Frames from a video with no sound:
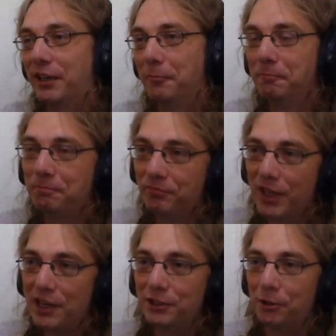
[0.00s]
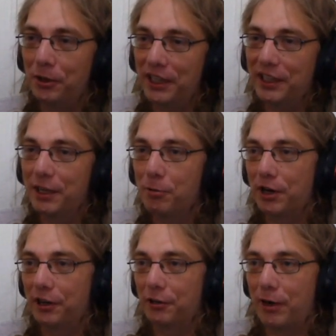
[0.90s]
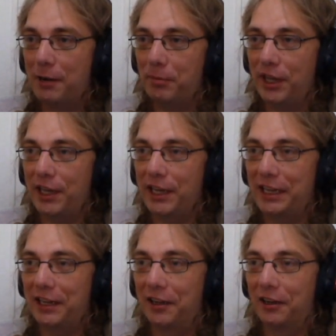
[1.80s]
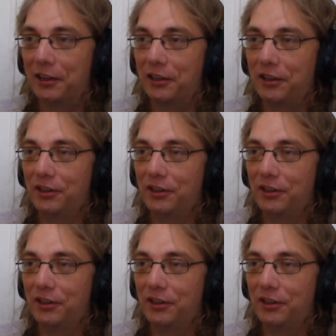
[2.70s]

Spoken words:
better. So in here we're gonna grab a